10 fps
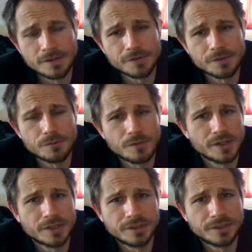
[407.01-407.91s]
we
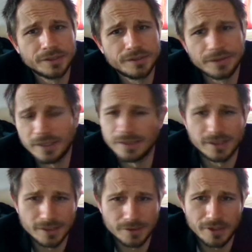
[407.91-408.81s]
are, and
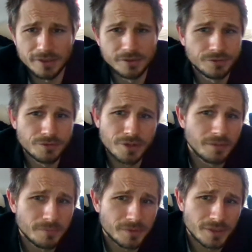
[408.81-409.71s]
a great
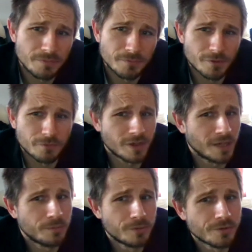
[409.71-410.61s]
team from
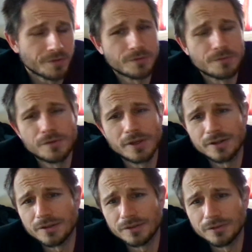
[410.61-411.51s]
Freiburg. So we
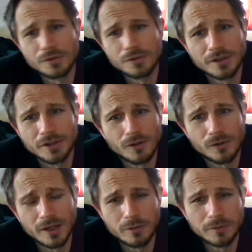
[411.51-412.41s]
are doing
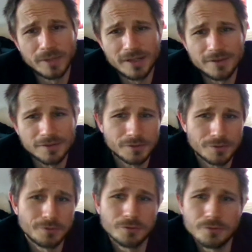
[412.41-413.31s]
all our best
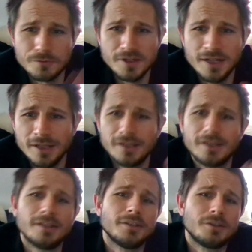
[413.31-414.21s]
to
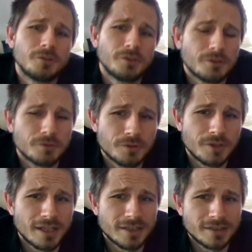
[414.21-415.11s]
get
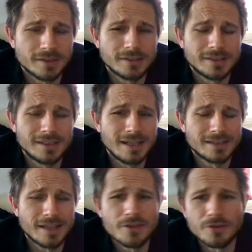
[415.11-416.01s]
the
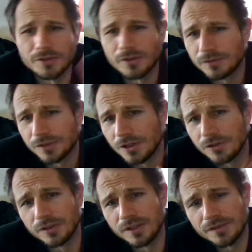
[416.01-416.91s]
attention of the
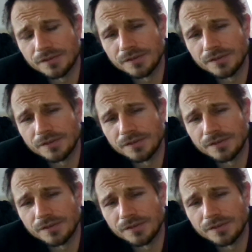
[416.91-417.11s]
audience,